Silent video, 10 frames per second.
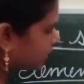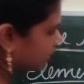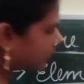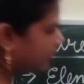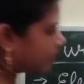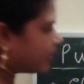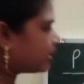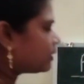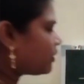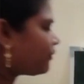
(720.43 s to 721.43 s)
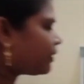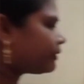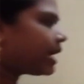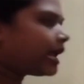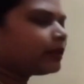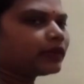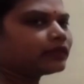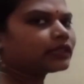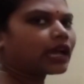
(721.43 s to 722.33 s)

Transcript: Rest of the elements are